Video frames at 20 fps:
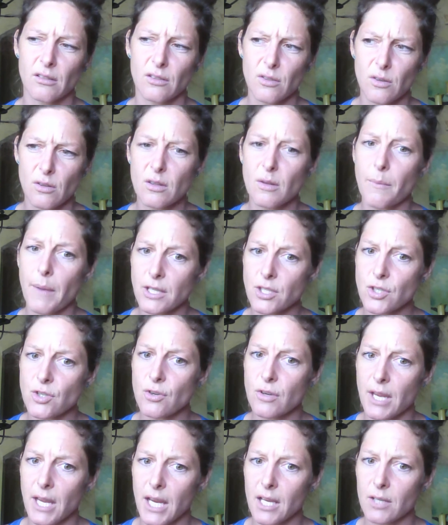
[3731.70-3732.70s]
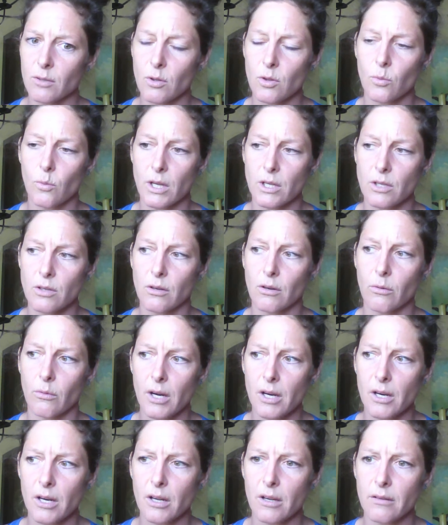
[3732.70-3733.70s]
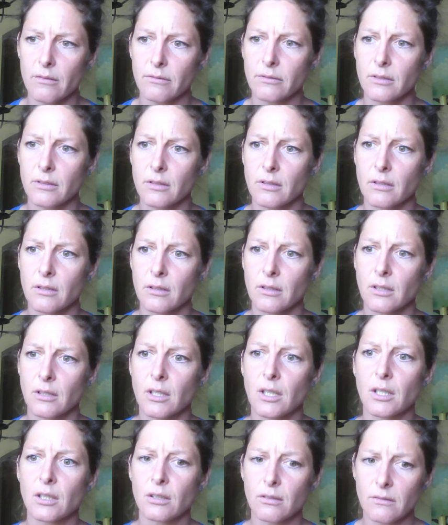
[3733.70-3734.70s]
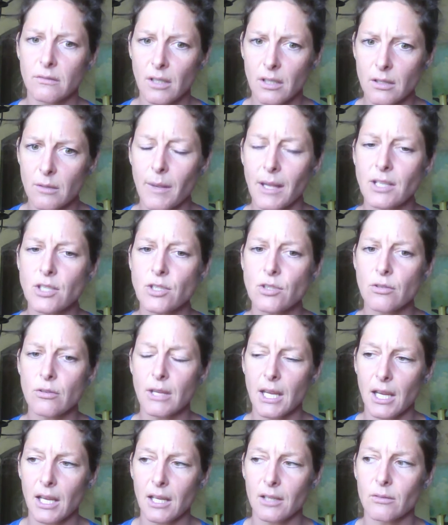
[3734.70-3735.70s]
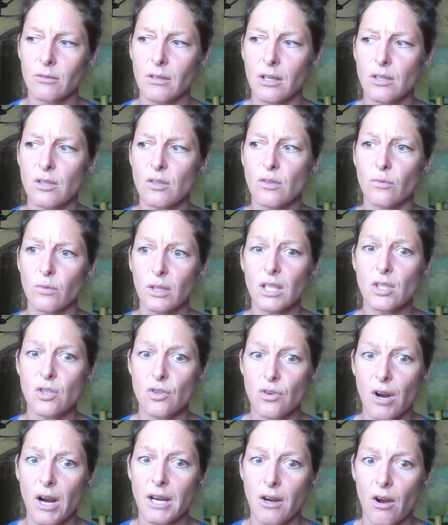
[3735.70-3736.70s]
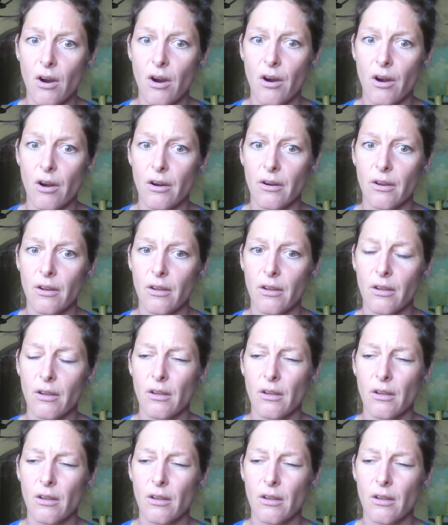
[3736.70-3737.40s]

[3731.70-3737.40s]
You're doing the best you can with what you're aware of. You've done the best you can, and you've really tried hard.